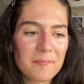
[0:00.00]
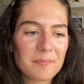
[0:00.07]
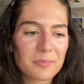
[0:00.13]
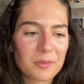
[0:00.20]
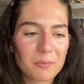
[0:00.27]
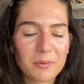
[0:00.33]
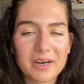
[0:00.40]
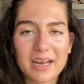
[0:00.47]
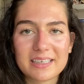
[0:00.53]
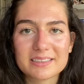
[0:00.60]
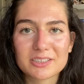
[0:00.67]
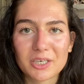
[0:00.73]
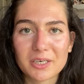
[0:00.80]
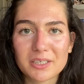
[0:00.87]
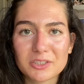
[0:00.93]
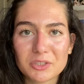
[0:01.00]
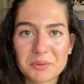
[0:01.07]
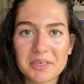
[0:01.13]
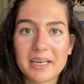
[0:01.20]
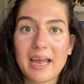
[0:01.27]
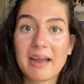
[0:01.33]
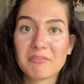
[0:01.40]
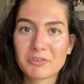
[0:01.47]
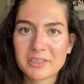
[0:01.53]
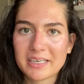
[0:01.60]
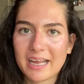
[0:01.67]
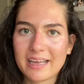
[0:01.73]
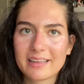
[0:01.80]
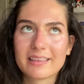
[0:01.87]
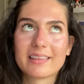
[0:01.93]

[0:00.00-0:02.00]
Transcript: when I started doing it every day,